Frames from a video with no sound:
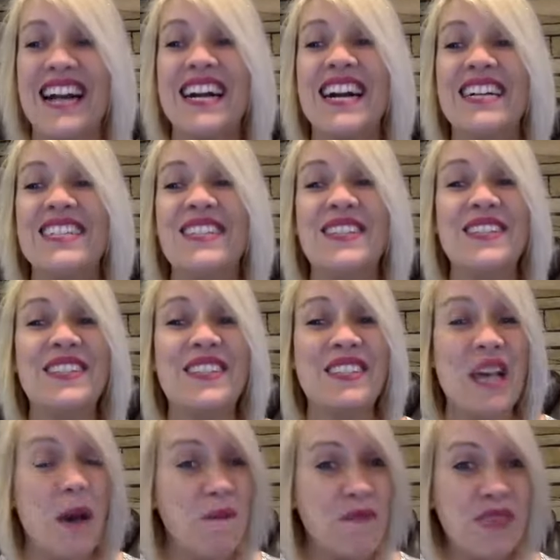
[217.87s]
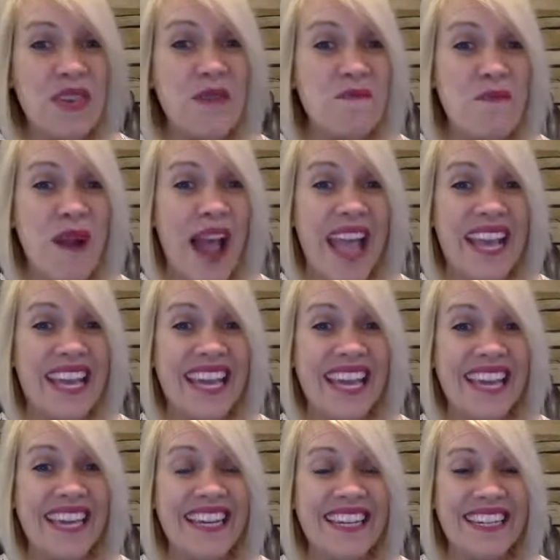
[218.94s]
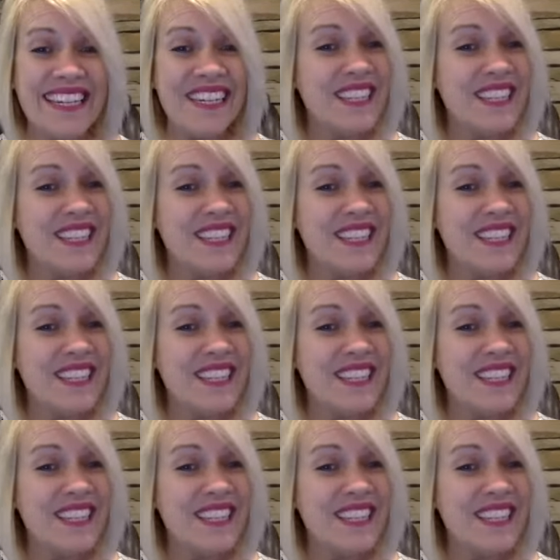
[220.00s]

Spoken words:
because there's something breaking,